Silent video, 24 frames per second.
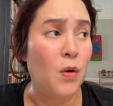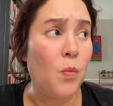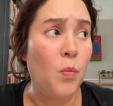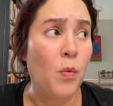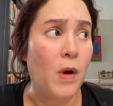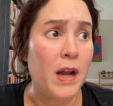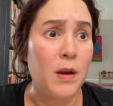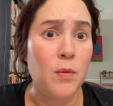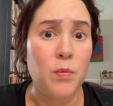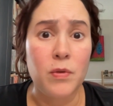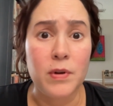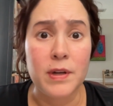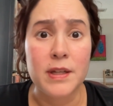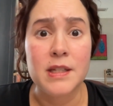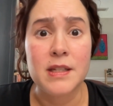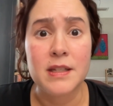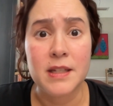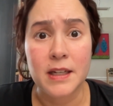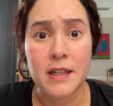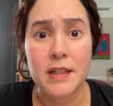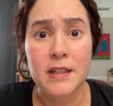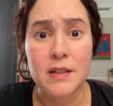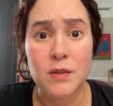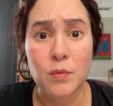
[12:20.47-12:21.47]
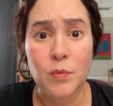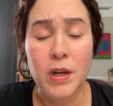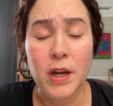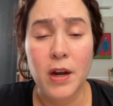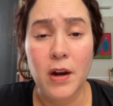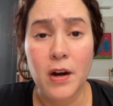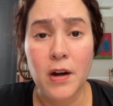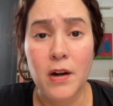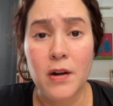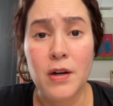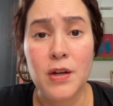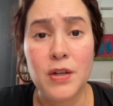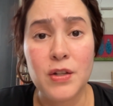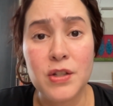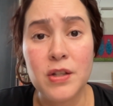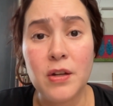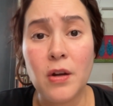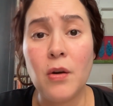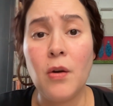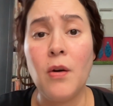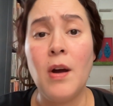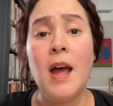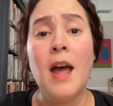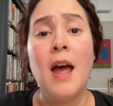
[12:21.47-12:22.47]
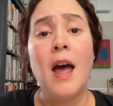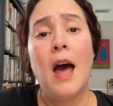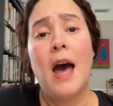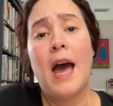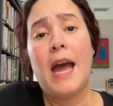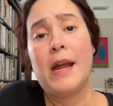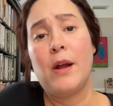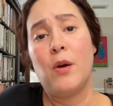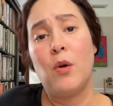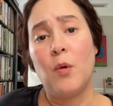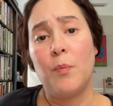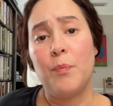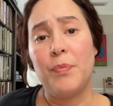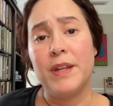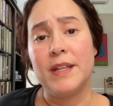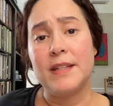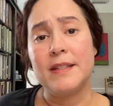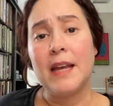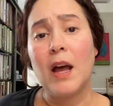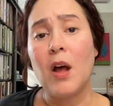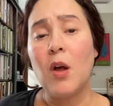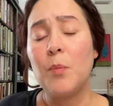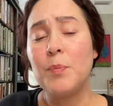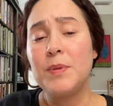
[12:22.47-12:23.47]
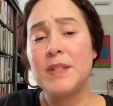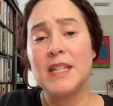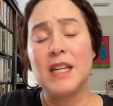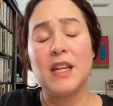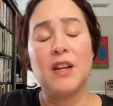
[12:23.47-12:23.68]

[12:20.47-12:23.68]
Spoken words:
why we're as sick as we are. So I hope this helps.